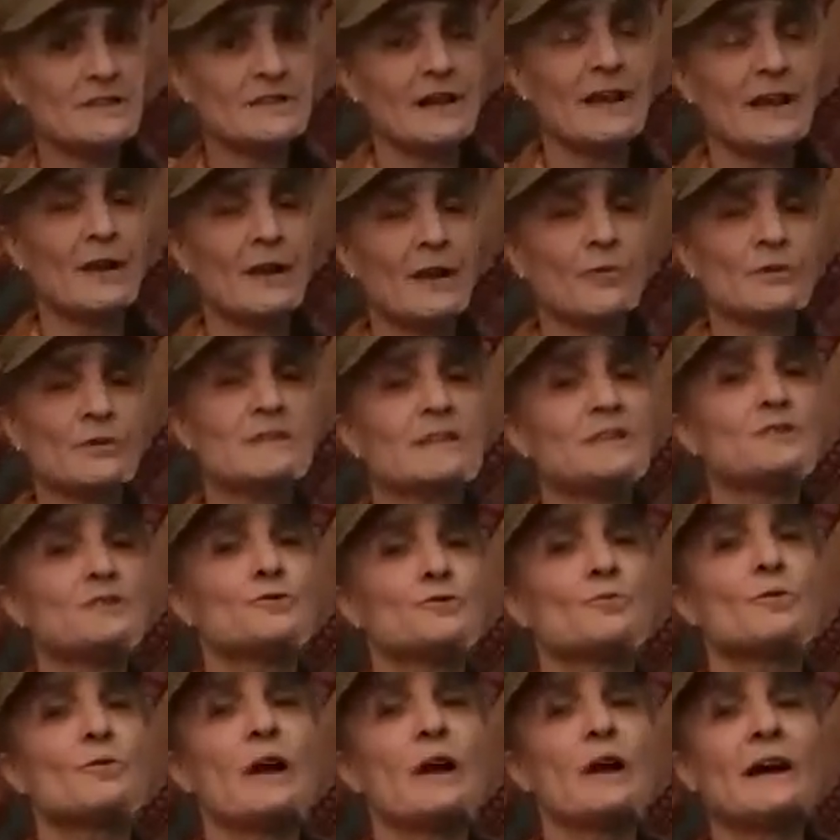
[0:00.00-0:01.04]
saying was in
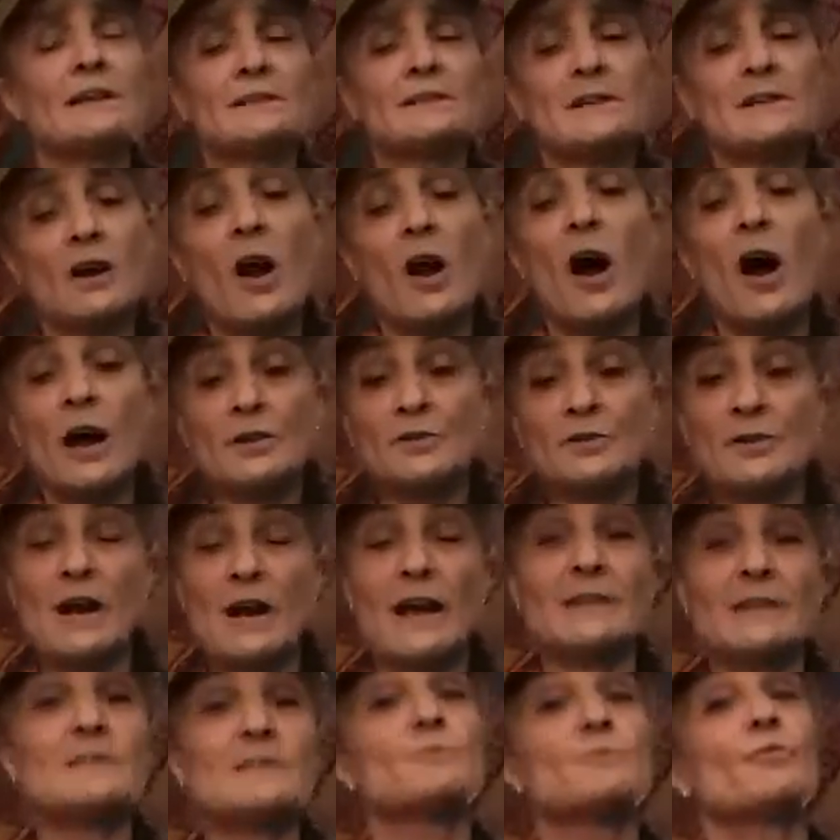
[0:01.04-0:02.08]
direct
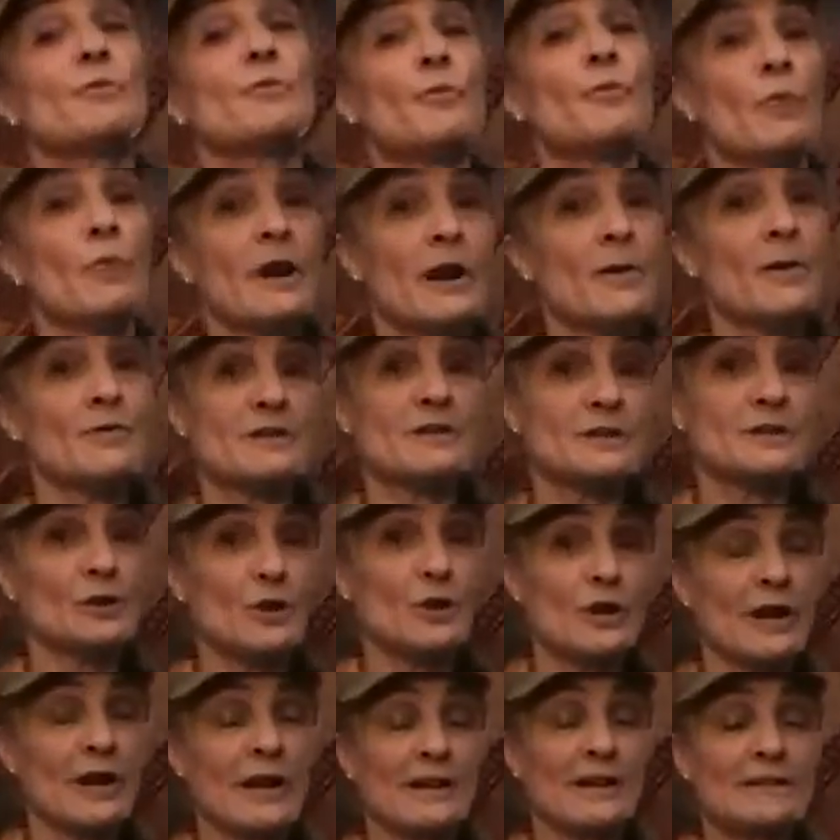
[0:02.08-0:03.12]
contrast with what I was
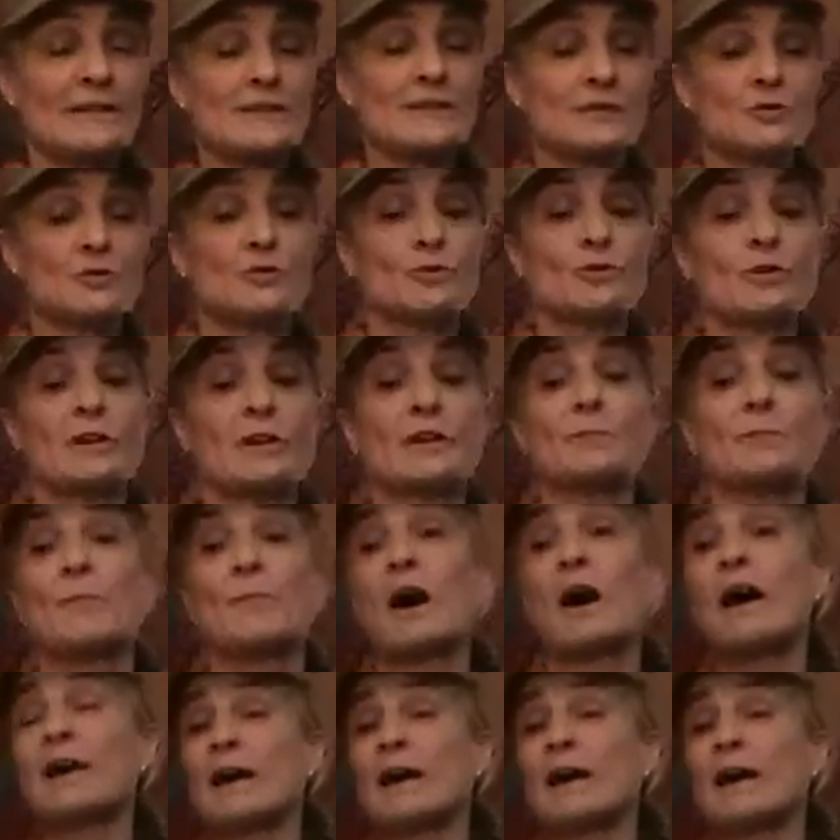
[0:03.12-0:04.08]
learning in school, and my